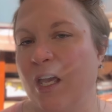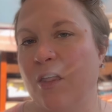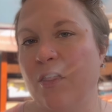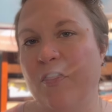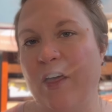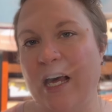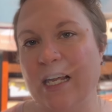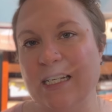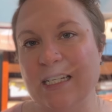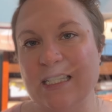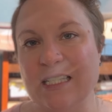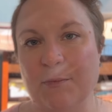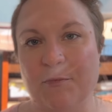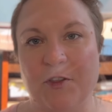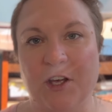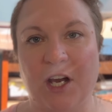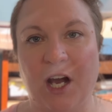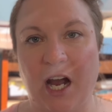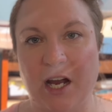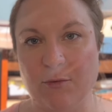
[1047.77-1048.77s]
That is
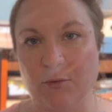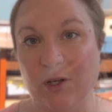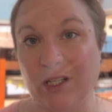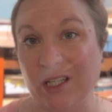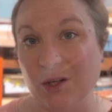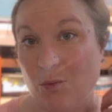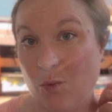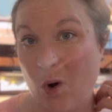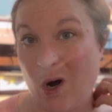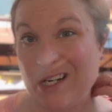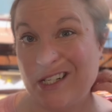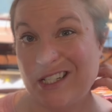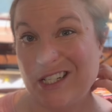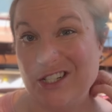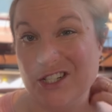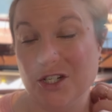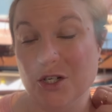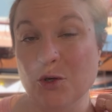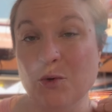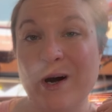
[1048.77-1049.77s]
something I really want to
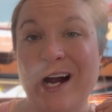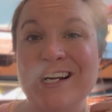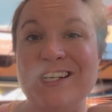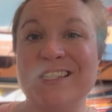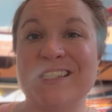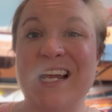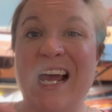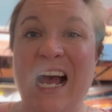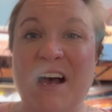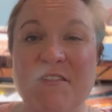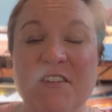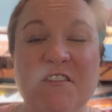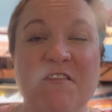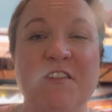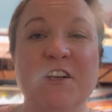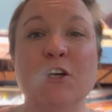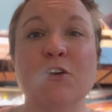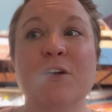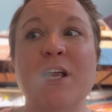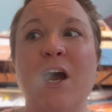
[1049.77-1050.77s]
do. I just haven't
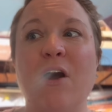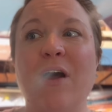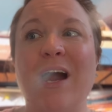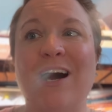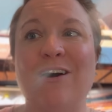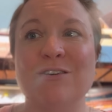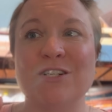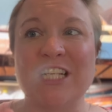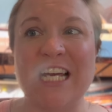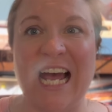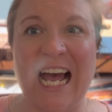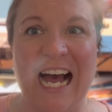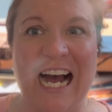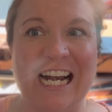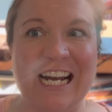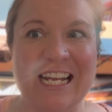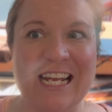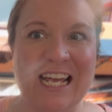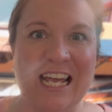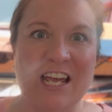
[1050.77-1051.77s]
figured out how to
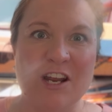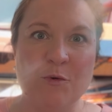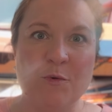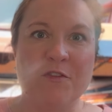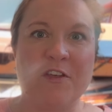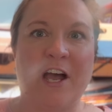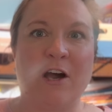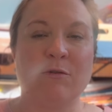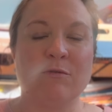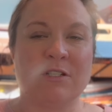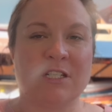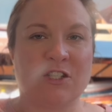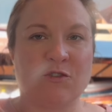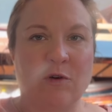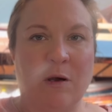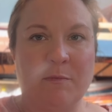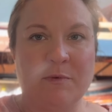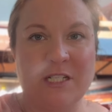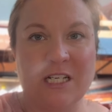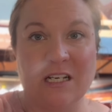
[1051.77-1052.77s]
add it in without
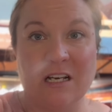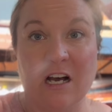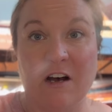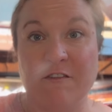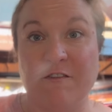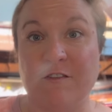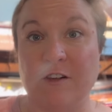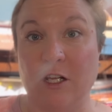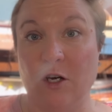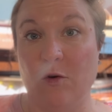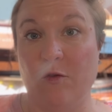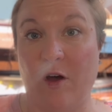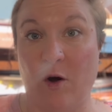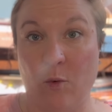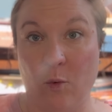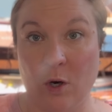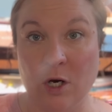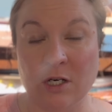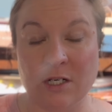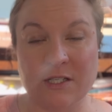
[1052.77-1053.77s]
disrupting a flow that
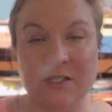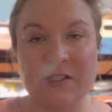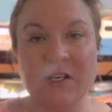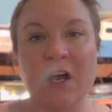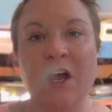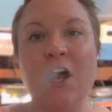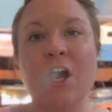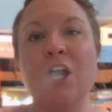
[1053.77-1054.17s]
works.